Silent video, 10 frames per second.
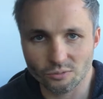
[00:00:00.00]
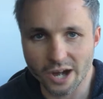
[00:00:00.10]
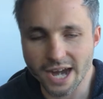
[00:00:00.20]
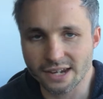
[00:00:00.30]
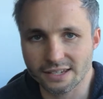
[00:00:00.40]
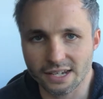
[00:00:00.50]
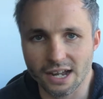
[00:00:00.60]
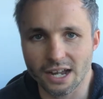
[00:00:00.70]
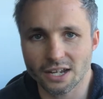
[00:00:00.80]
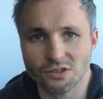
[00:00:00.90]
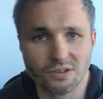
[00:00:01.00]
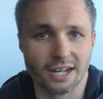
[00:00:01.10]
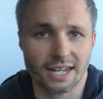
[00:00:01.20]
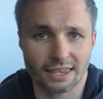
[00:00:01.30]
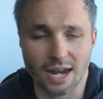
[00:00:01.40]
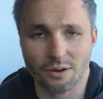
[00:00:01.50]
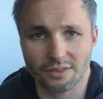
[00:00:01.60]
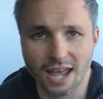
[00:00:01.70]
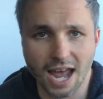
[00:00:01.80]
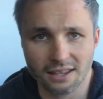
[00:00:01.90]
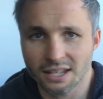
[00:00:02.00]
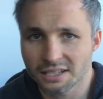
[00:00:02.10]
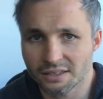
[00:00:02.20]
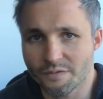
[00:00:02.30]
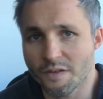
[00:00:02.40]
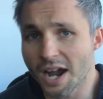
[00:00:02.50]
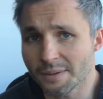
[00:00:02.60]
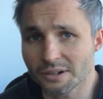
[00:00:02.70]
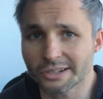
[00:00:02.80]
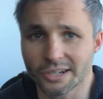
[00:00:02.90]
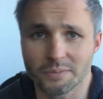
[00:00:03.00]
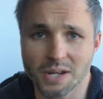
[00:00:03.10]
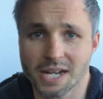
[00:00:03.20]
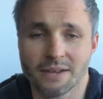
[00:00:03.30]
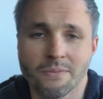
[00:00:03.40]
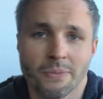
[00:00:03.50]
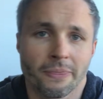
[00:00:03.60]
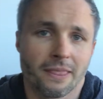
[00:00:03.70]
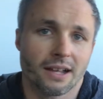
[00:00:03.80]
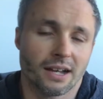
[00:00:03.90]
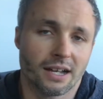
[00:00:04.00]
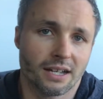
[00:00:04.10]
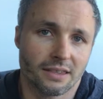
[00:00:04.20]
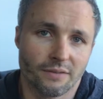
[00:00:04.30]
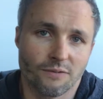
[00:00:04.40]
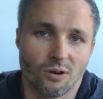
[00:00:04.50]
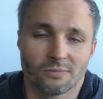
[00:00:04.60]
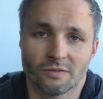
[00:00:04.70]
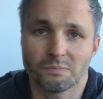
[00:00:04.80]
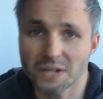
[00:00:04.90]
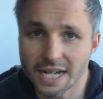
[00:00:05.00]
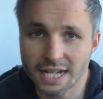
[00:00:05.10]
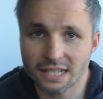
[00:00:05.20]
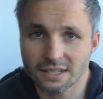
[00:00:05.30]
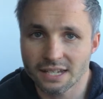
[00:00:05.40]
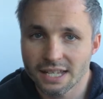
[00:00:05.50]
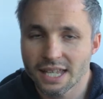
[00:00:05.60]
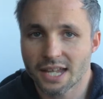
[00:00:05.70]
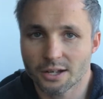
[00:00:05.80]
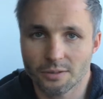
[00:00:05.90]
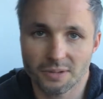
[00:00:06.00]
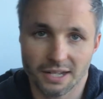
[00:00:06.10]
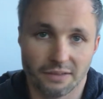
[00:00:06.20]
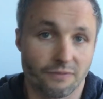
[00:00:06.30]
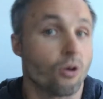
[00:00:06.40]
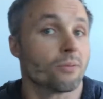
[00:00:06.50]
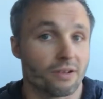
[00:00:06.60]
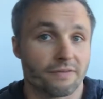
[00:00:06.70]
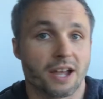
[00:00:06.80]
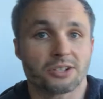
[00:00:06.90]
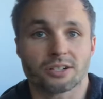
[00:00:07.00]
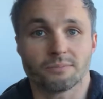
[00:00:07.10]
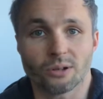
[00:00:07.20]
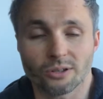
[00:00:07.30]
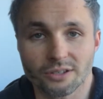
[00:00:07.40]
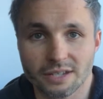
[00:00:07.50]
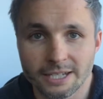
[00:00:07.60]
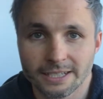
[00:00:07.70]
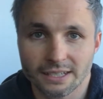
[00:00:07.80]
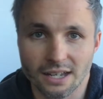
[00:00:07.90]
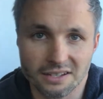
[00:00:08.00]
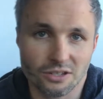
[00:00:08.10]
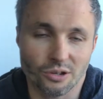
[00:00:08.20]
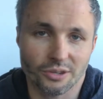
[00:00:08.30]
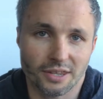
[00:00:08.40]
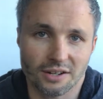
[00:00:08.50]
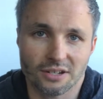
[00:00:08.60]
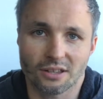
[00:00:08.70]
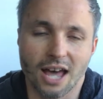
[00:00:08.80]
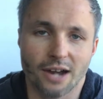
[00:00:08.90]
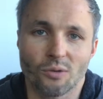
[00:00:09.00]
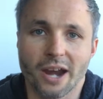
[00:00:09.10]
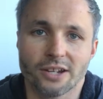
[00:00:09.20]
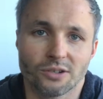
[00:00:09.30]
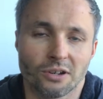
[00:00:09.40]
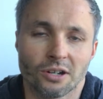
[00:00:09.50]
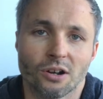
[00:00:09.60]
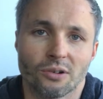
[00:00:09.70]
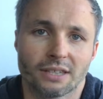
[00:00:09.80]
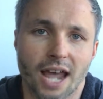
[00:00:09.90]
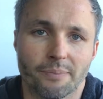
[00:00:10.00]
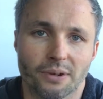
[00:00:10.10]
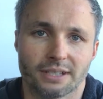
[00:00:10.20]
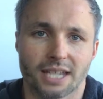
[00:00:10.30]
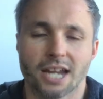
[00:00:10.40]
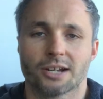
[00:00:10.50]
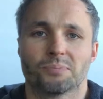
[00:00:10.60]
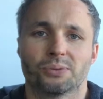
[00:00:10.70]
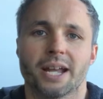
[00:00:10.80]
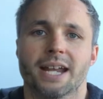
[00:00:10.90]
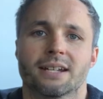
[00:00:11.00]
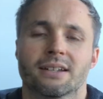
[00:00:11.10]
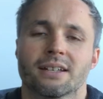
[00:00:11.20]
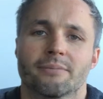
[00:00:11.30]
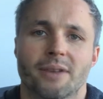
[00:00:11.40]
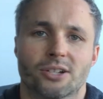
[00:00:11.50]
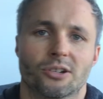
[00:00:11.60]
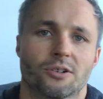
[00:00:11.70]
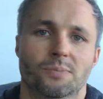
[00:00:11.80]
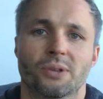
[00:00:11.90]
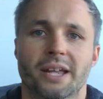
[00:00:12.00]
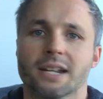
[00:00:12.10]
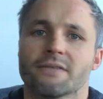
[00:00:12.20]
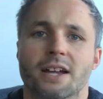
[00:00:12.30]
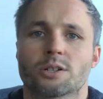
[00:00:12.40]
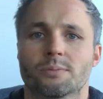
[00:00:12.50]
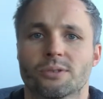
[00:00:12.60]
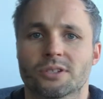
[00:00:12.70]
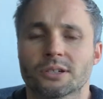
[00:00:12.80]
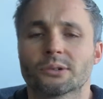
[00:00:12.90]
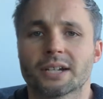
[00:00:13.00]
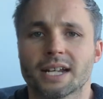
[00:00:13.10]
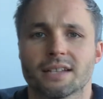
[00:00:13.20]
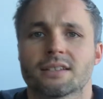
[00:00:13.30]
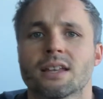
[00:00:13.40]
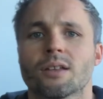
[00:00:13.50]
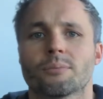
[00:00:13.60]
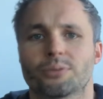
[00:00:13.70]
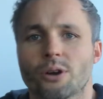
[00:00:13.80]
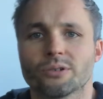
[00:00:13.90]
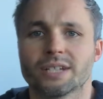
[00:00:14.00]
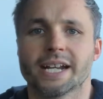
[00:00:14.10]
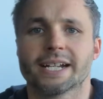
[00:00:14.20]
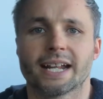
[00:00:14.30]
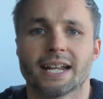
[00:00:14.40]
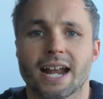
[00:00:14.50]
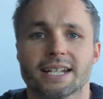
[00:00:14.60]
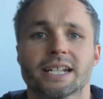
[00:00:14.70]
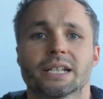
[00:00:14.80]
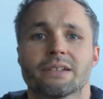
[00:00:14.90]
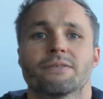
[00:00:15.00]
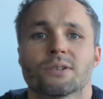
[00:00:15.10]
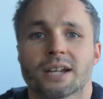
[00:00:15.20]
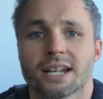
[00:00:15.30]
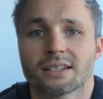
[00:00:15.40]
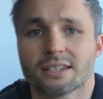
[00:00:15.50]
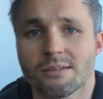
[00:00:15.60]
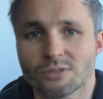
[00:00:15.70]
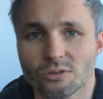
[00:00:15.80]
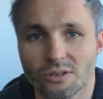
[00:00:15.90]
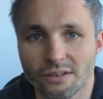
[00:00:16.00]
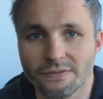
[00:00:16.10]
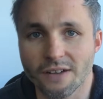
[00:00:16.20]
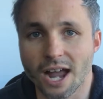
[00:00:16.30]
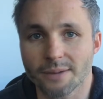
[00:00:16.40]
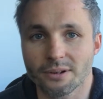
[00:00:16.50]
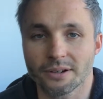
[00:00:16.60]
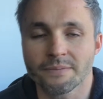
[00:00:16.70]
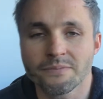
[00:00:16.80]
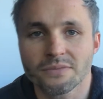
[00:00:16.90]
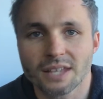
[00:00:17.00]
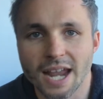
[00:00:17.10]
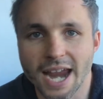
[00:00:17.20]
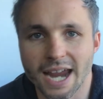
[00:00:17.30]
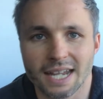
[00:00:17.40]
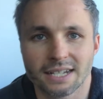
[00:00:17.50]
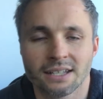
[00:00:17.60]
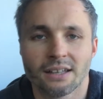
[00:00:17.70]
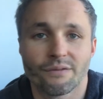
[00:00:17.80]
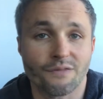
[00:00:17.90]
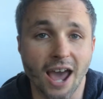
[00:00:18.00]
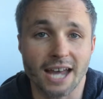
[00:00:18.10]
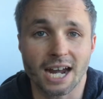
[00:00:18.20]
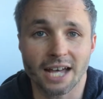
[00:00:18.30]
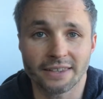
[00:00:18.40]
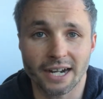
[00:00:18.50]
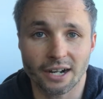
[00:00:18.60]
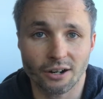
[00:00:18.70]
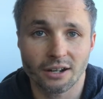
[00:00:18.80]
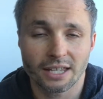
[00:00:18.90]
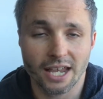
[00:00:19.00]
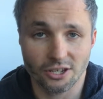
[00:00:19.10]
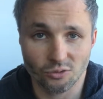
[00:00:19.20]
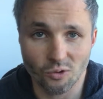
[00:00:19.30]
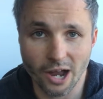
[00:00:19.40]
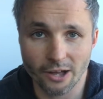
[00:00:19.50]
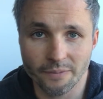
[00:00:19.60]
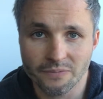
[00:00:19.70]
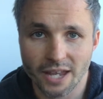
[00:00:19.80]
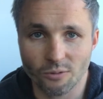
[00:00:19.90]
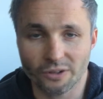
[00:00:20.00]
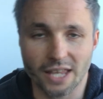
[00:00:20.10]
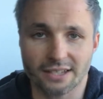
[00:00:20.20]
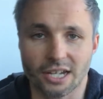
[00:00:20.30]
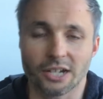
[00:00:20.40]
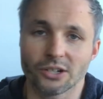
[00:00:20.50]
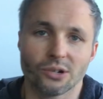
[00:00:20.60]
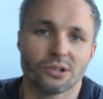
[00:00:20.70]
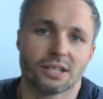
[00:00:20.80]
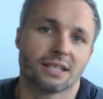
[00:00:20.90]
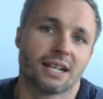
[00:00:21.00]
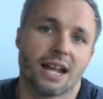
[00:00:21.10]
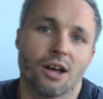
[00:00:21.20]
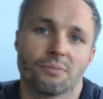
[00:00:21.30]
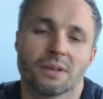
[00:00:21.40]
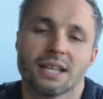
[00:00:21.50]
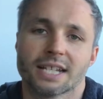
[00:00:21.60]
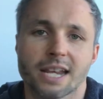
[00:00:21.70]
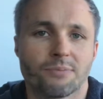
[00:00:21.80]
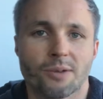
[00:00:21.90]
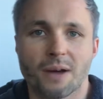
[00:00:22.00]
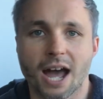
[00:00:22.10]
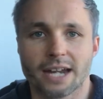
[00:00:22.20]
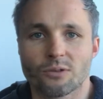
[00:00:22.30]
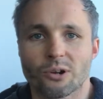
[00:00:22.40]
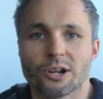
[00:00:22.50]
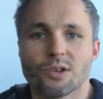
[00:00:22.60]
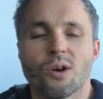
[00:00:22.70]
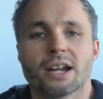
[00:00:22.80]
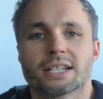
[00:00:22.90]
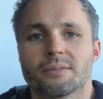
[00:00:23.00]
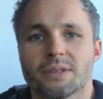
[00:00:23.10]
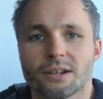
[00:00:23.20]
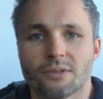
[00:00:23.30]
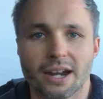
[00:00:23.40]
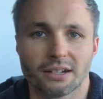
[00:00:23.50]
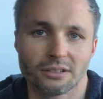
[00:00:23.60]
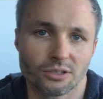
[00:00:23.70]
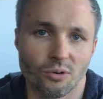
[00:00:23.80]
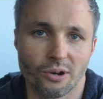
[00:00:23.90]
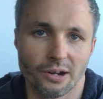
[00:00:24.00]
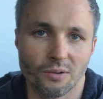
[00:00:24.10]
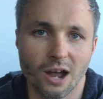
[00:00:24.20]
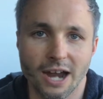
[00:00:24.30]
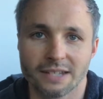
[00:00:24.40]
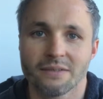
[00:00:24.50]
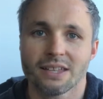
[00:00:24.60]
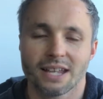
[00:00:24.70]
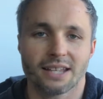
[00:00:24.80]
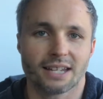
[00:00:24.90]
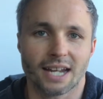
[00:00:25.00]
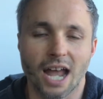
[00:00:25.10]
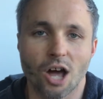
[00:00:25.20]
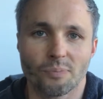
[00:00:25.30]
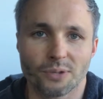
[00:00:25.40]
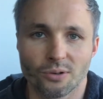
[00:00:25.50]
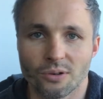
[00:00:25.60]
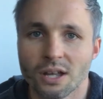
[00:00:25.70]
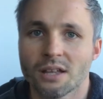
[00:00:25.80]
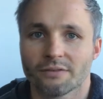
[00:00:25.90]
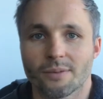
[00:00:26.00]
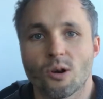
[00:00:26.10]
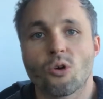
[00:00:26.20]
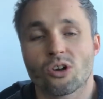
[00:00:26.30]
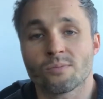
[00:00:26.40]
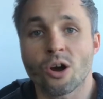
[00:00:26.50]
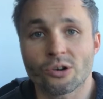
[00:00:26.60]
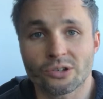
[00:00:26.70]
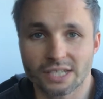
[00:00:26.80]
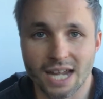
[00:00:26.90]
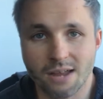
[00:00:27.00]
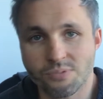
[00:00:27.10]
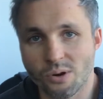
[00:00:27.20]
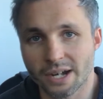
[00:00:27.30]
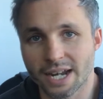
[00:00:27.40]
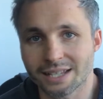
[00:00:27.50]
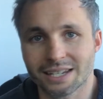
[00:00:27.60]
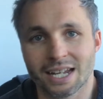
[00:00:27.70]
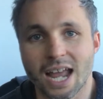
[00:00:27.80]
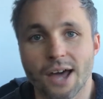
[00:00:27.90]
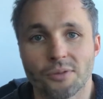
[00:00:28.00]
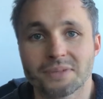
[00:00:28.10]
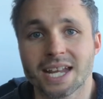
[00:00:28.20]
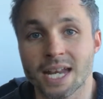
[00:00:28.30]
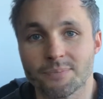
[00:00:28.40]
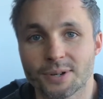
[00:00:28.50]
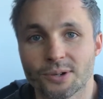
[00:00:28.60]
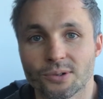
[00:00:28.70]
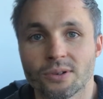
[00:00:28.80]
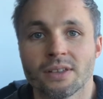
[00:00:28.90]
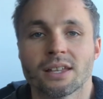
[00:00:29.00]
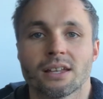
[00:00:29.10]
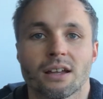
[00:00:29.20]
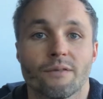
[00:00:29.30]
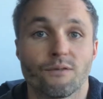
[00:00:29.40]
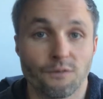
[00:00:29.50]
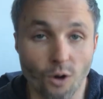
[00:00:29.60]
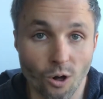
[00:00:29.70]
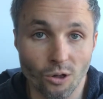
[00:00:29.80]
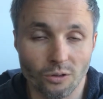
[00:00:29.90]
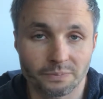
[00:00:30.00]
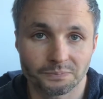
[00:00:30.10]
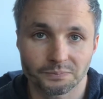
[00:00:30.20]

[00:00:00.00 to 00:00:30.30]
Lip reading: ways you could get there with that. The fiber could be in the form of beans. It could be the form of vegetables. So there's a lot of ways you can go with that. But take your plate, make sure there's plenty of vegetables and greens, protein, and ideally if you could get some sort of fiber and fat on there as well. And what that's going to do is it's going to help keep your body where you want it to be regulatory wise. It's going to help you from a hormonal standpoint, and it's going to help keep you full.